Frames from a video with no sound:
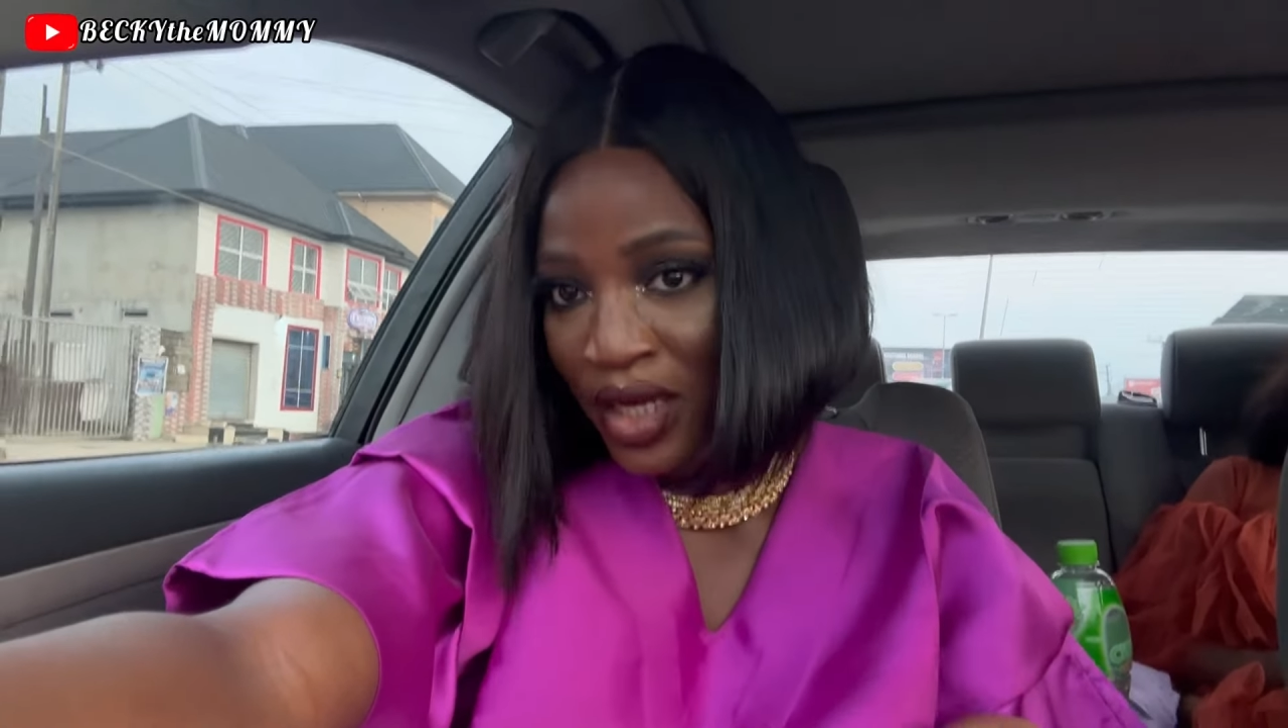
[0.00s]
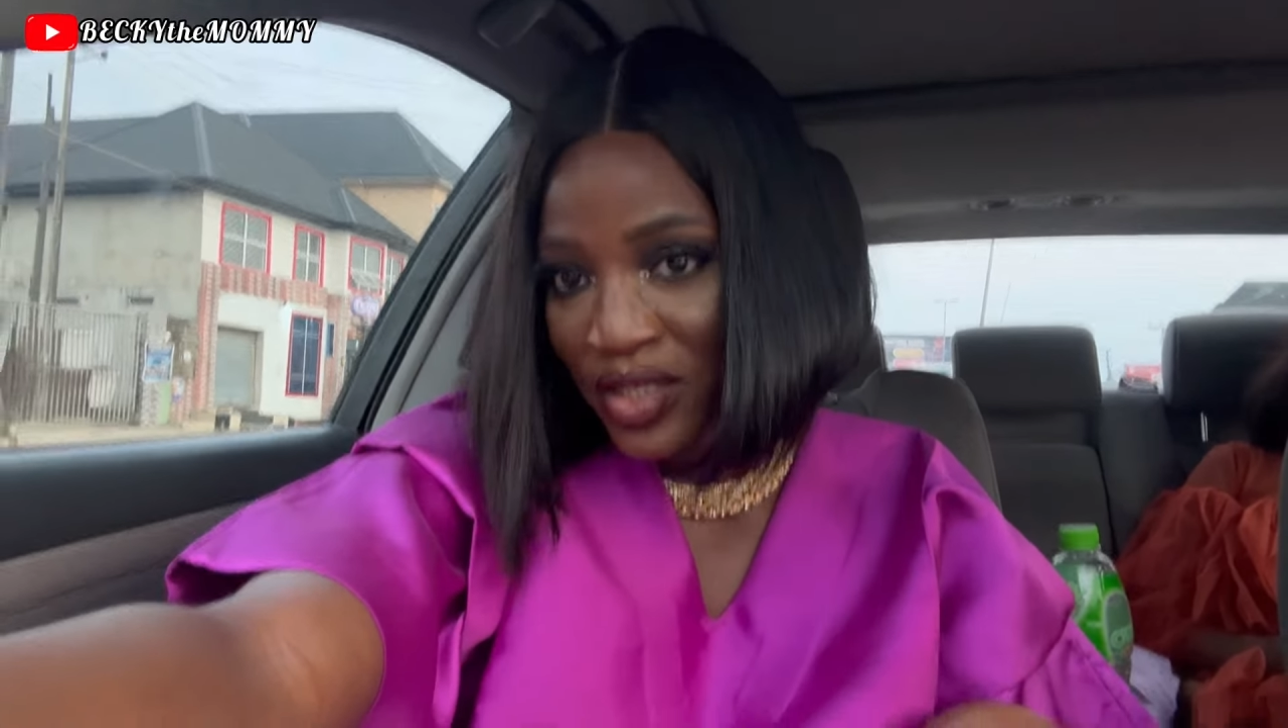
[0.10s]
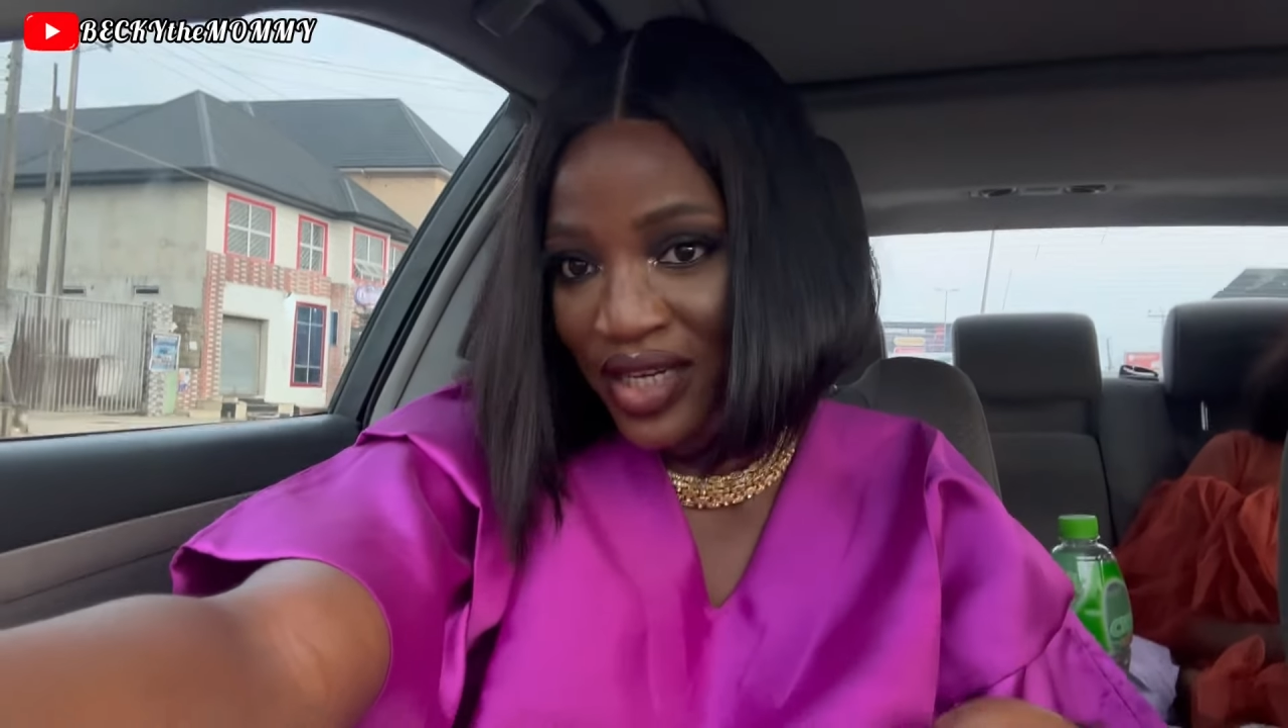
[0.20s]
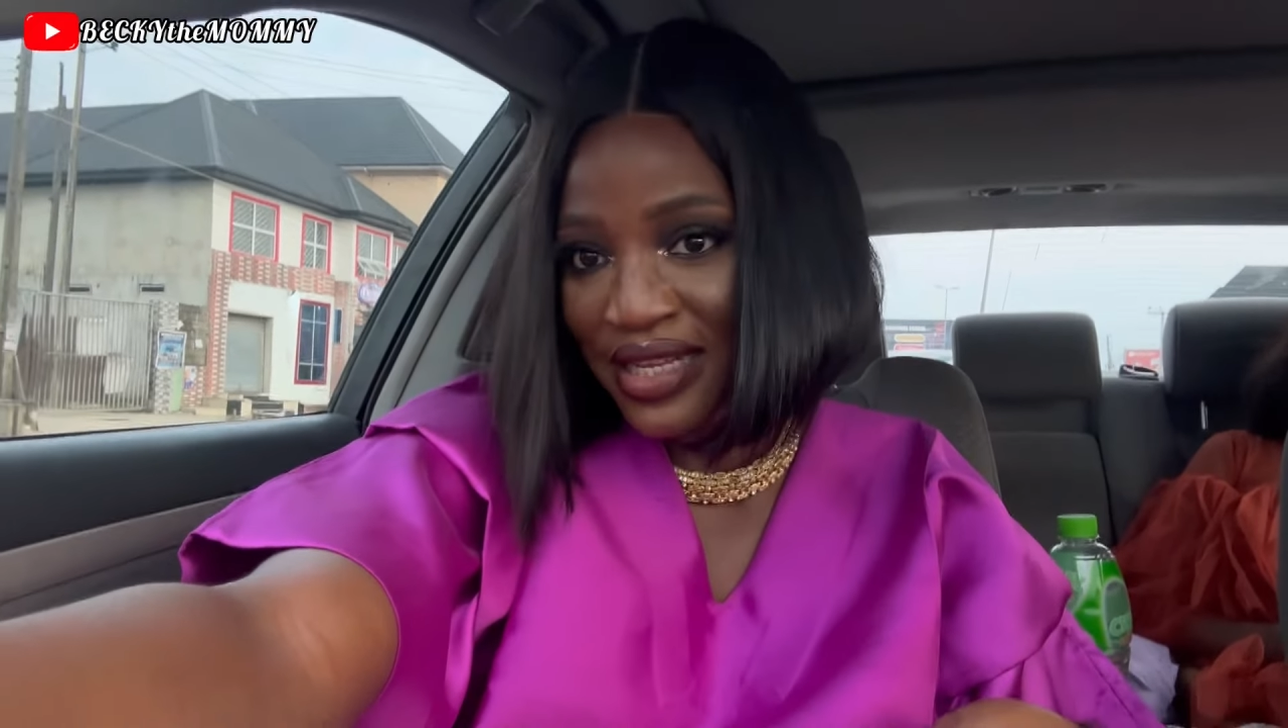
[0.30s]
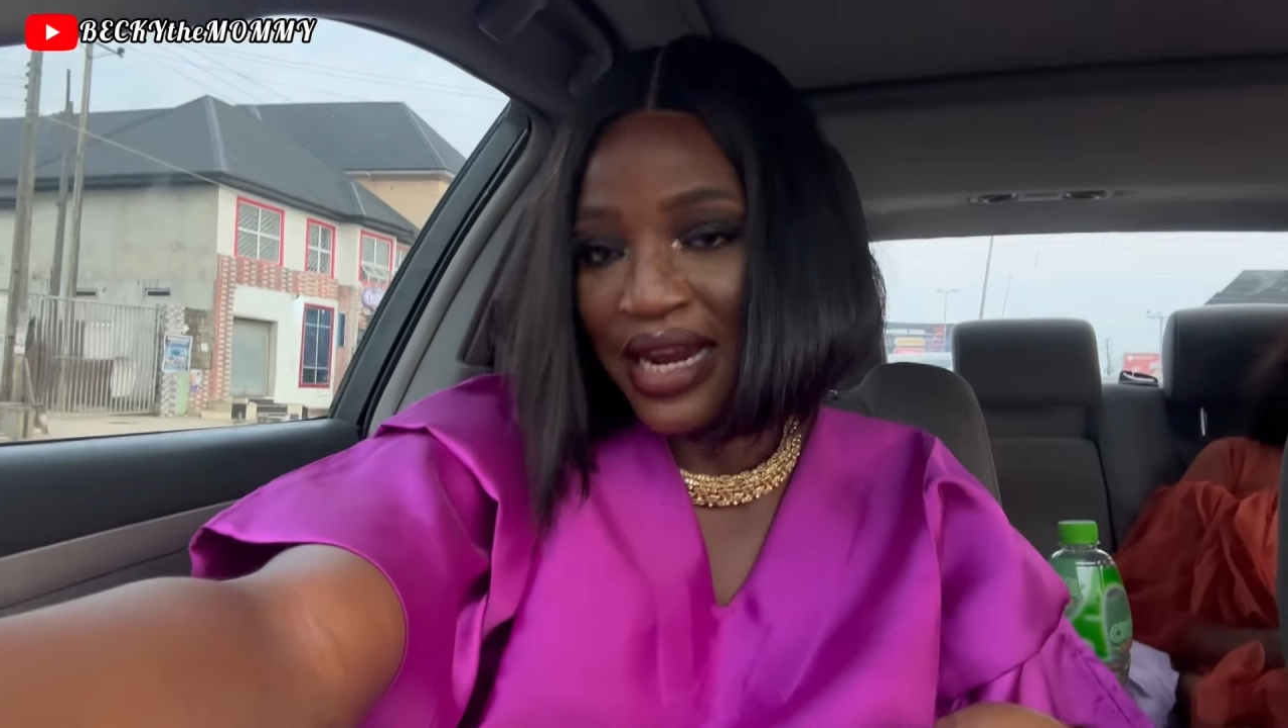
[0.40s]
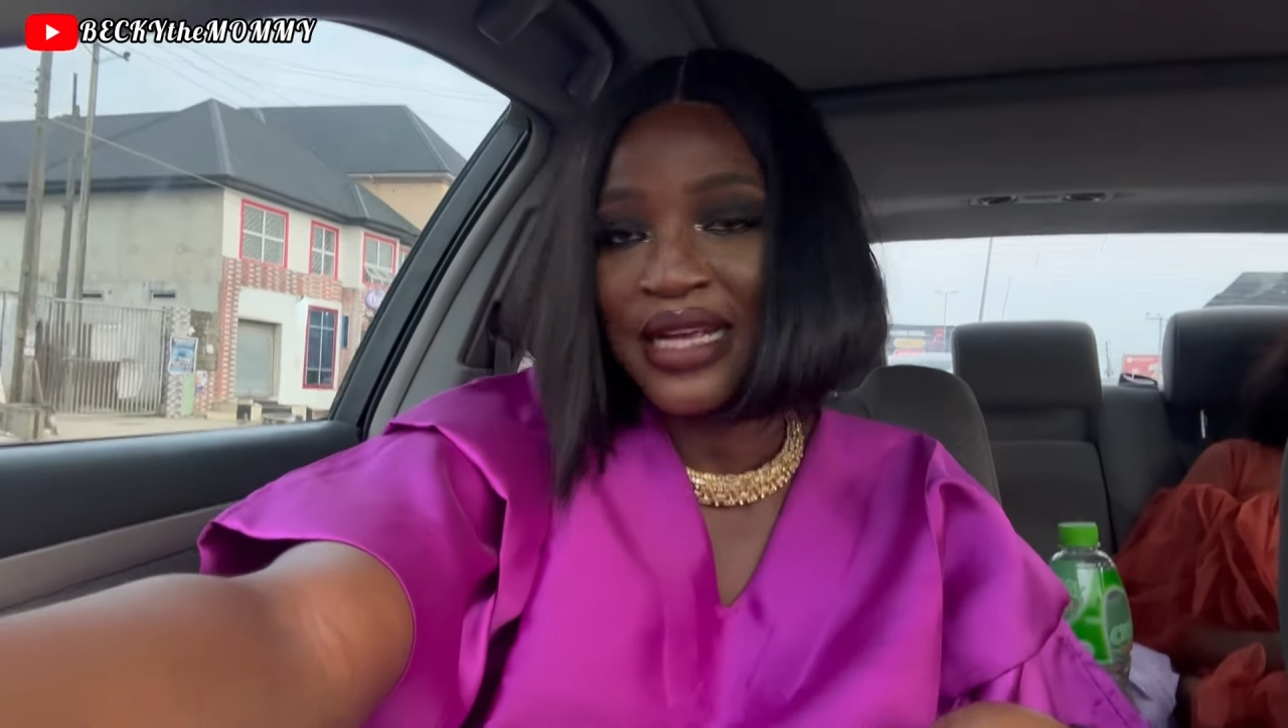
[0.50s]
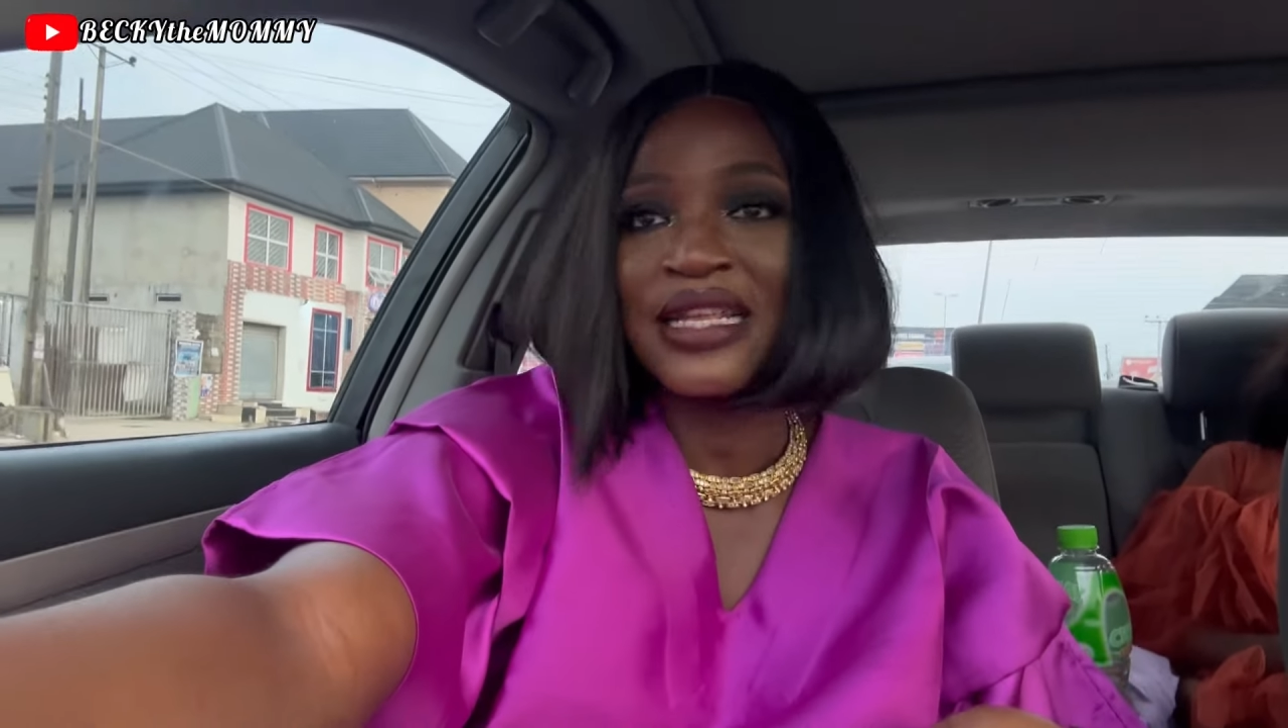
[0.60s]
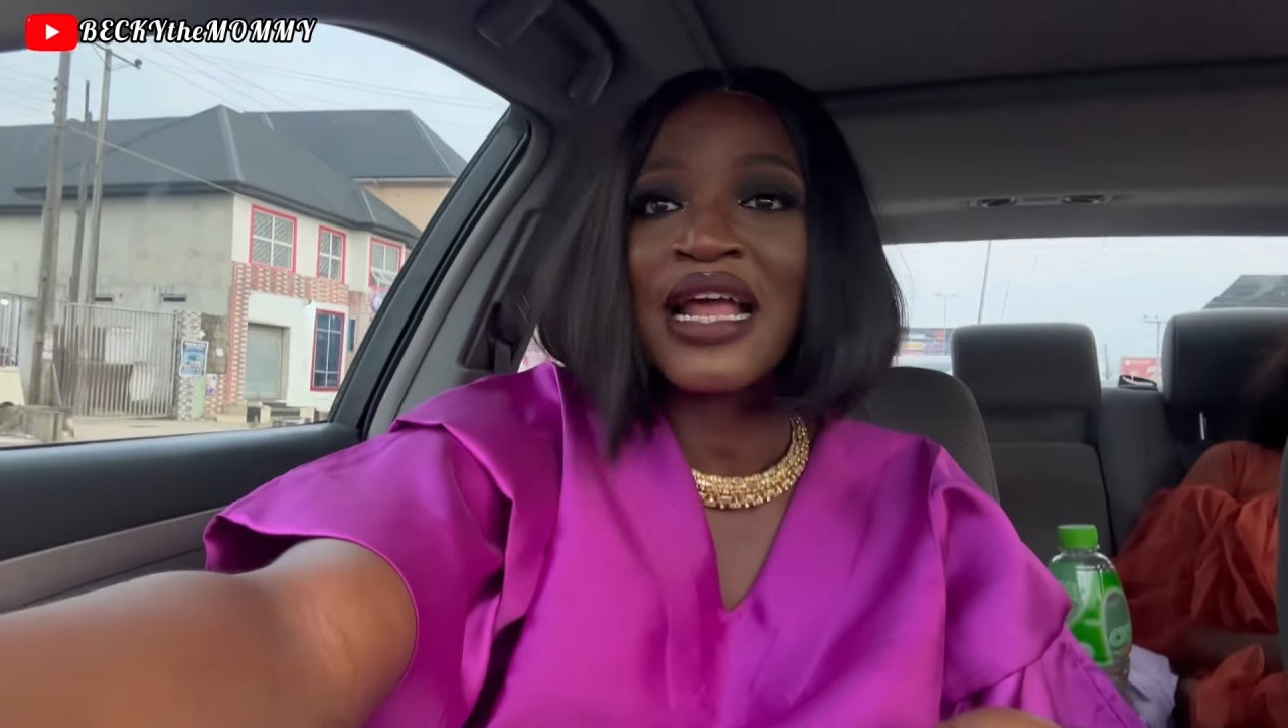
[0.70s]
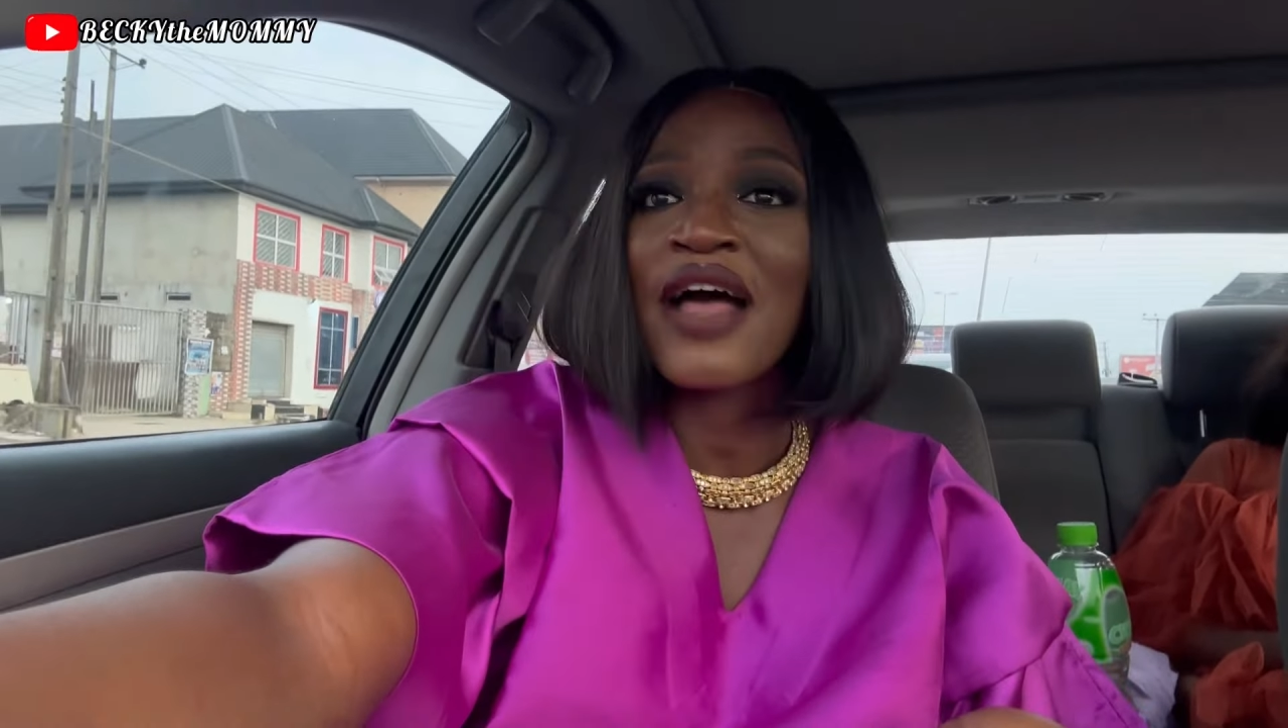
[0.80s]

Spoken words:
just that I started